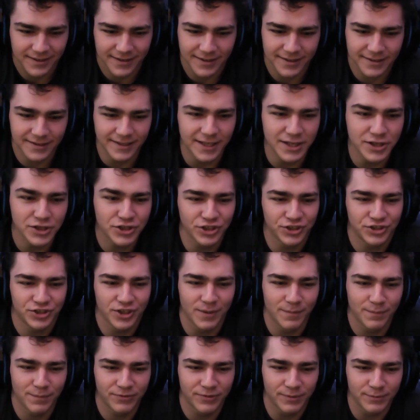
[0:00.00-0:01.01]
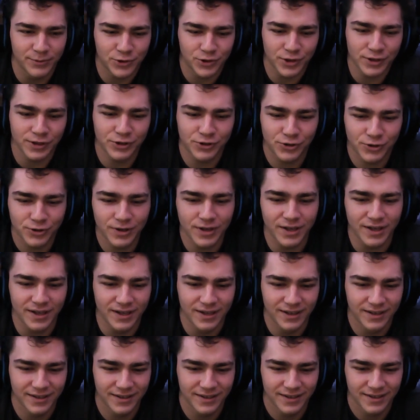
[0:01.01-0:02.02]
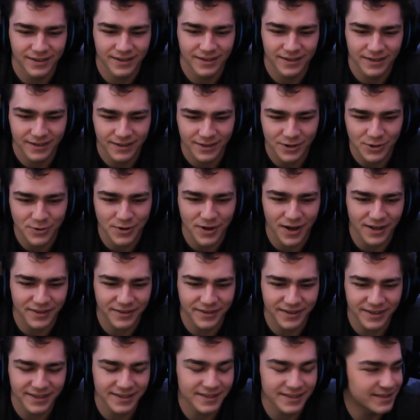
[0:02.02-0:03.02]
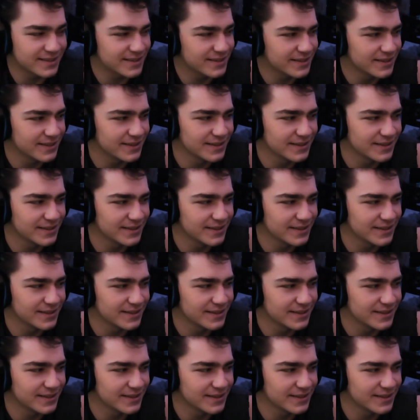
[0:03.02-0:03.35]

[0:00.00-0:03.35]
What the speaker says: Ninja jump from tree to tree. You got this?